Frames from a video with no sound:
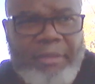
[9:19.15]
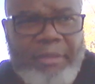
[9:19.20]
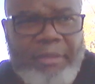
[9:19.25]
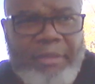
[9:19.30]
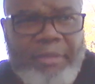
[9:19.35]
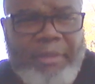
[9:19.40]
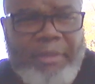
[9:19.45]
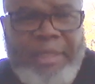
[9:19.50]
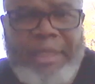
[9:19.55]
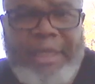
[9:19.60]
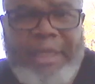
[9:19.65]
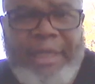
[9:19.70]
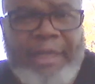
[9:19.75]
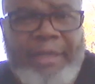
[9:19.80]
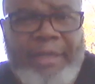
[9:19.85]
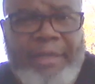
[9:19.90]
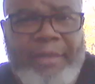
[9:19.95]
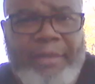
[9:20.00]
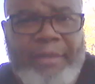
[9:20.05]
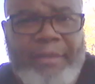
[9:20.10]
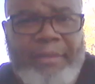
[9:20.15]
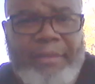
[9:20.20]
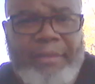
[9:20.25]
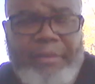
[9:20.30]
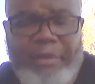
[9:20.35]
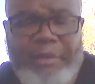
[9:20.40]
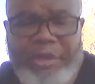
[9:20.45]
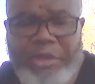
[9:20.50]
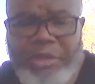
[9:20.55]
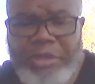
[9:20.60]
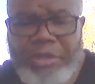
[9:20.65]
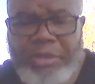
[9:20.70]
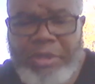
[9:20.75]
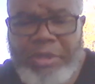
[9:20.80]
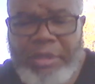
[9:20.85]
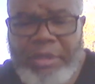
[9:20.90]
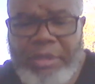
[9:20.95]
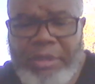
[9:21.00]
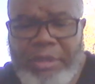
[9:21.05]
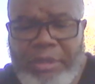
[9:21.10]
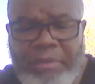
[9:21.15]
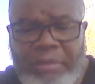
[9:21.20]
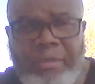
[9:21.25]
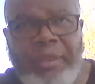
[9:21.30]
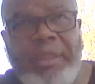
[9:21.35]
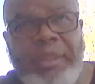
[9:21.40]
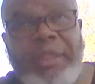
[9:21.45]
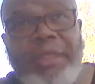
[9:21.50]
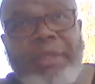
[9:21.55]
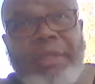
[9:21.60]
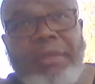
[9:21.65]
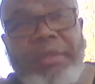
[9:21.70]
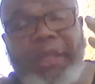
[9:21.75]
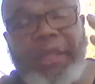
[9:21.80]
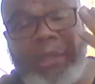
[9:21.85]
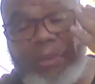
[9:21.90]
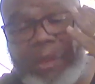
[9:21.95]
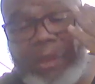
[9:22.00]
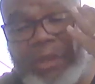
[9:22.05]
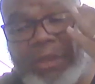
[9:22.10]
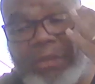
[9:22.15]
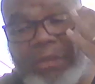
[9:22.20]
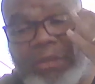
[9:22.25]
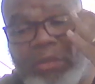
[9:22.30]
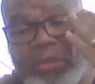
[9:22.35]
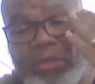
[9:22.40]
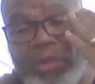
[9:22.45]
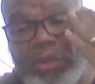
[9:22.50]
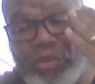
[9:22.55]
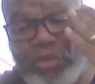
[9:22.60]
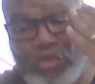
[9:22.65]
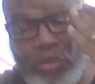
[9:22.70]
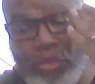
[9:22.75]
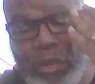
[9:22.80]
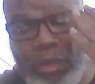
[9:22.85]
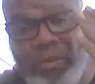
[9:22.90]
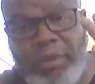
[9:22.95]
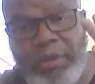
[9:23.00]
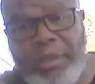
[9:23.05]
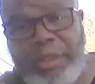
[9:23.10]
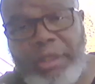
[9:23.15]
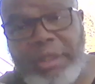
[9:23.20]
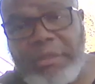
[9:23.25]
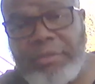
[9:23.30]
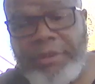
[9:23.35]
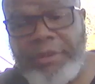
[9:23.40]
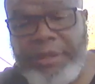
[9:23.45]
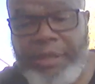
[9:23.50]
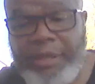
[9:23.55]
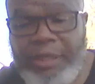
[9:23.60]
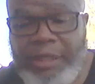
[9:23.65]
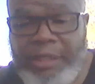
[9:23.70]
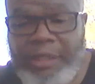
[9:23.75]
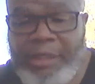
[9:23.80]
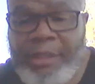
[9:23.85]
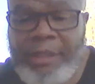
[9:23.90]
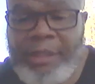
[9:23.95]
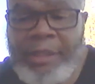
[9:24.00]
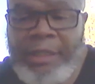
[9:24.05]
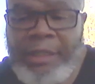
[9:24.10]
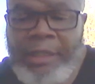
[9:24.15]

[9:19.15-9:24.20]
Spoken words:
spectacular, just unique. Nothing unique with the aroma. The draw on it is very good.